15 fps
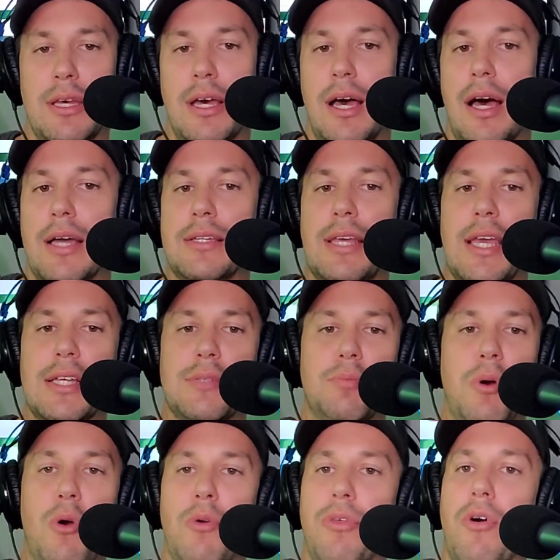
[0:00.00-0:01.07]
It takes
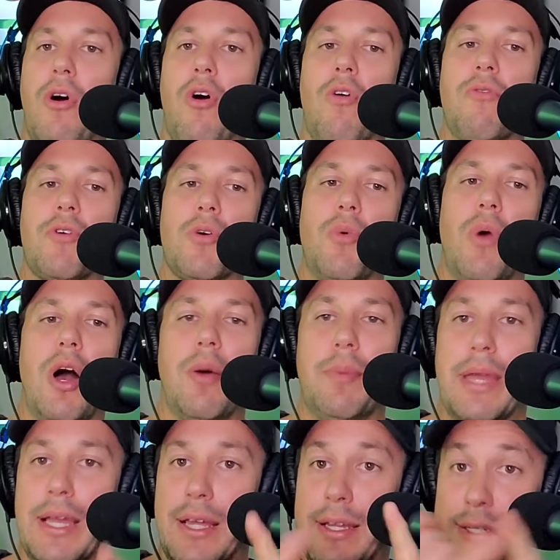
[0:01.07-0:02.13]
both
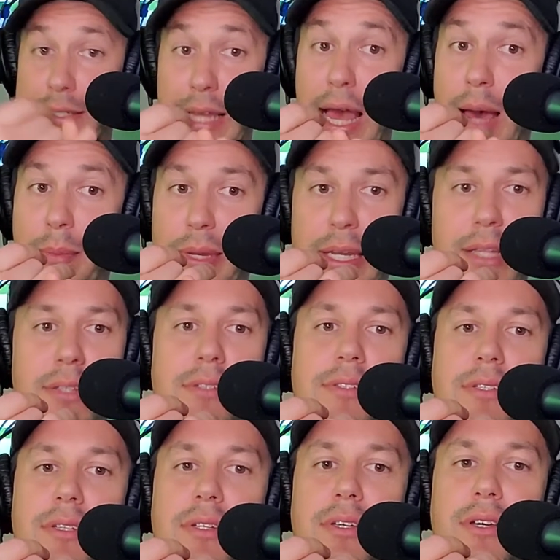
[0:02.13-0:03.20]
overwhelming dominance
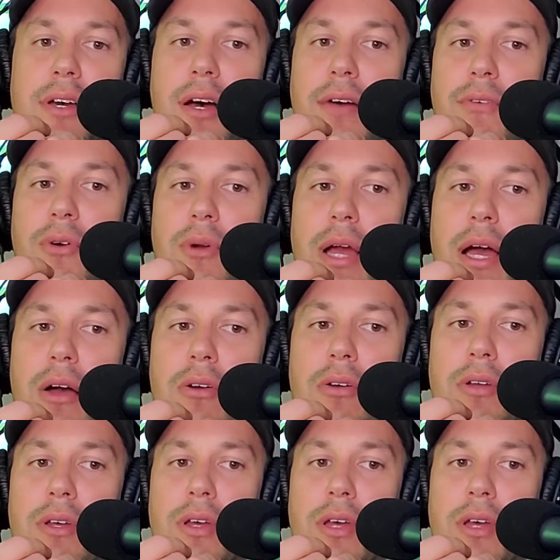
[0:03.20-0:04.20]
of a round,